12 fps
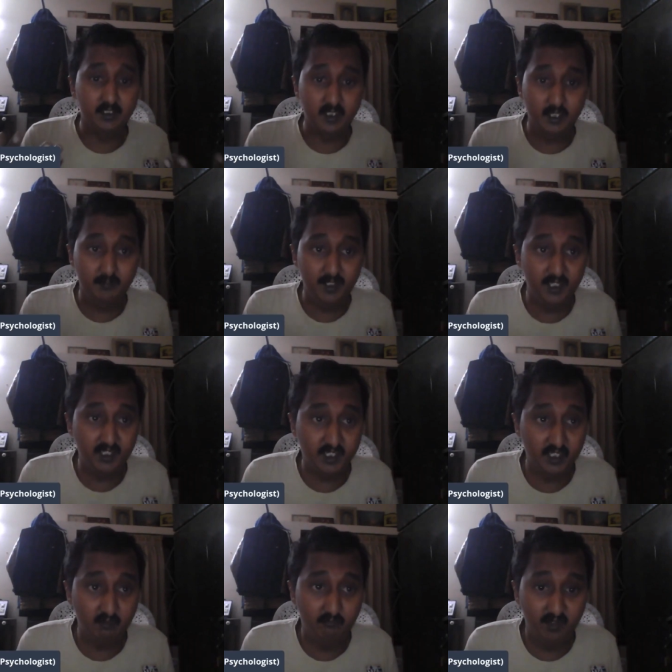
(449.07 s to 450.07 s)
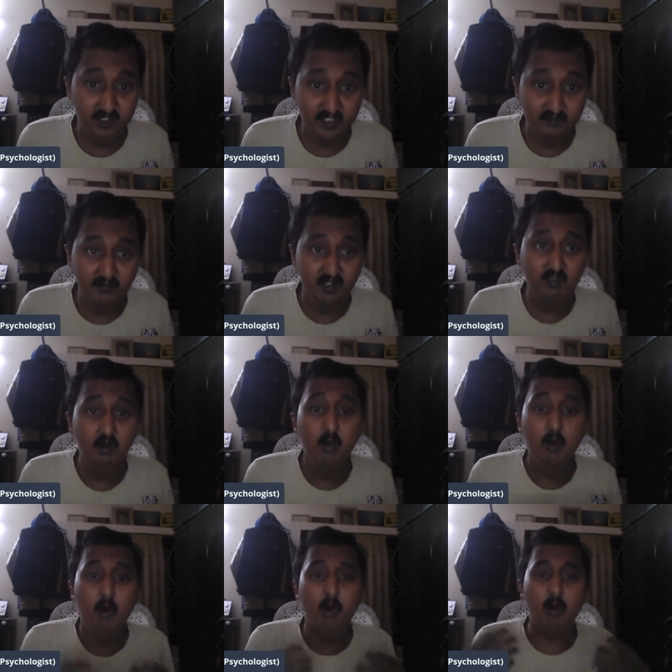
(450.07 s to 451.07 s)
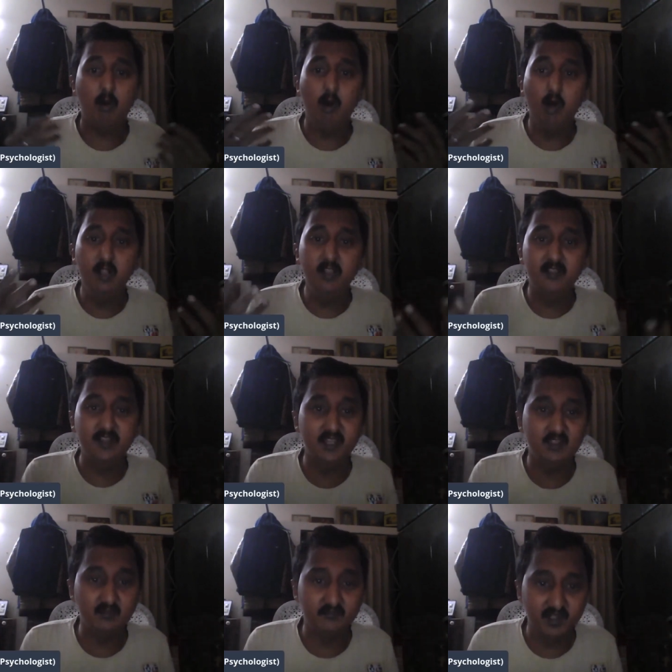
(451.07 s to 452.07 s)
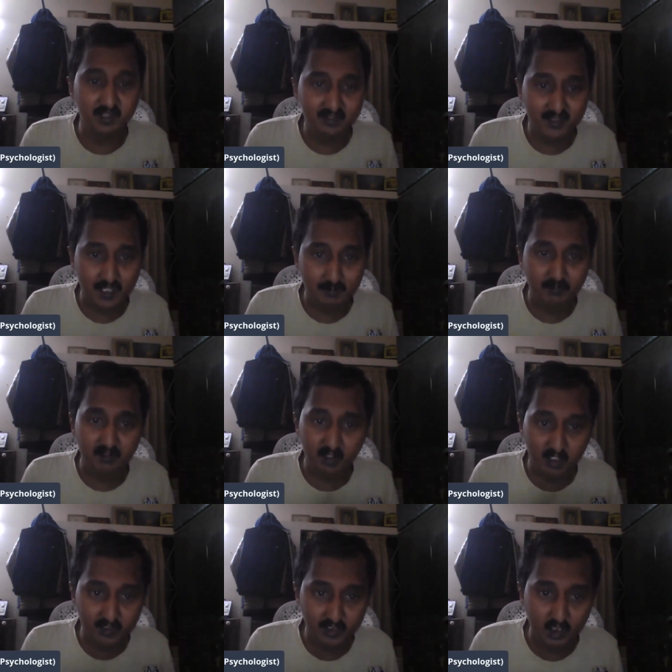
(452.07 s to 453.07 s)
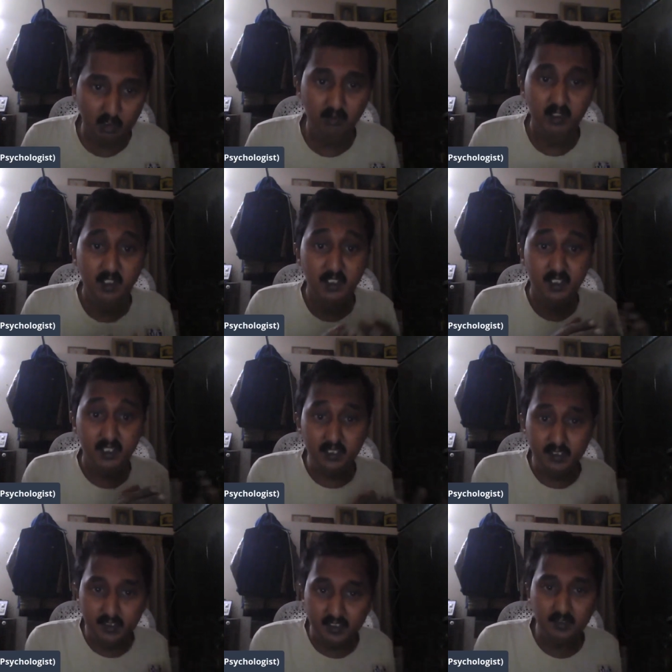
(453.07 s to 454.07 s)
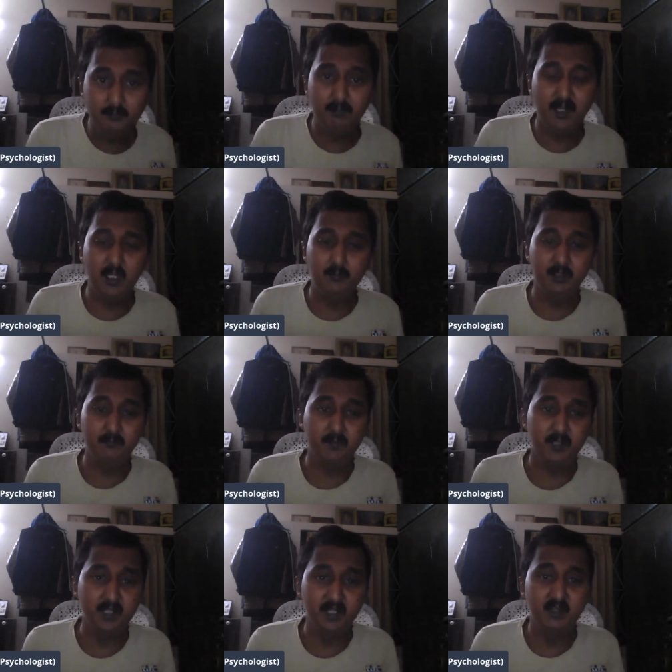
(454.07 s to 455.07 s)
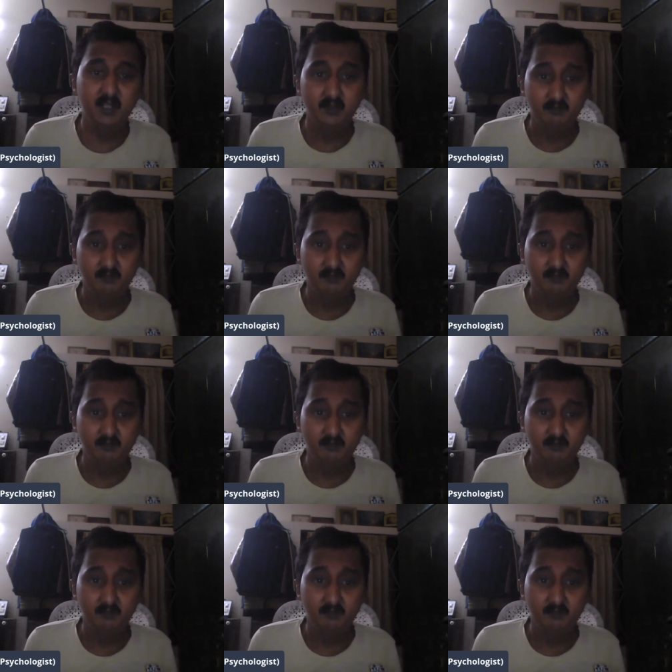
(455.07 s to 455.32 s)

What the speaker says: can be any kind of forgiveness, or all these kinds of things can be sorted out in this pandemic period.